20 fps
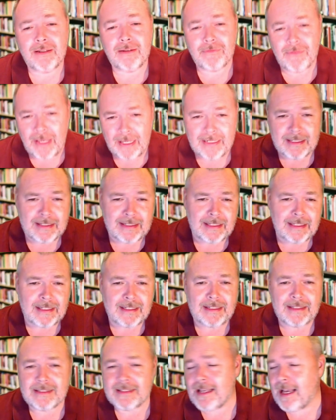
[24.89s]
fantasy,
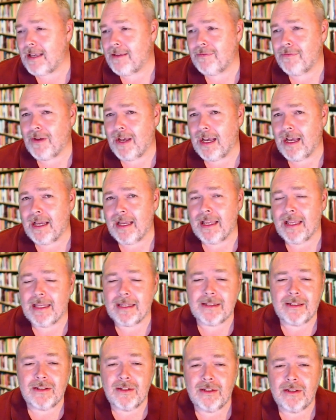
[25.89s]
sci fi, and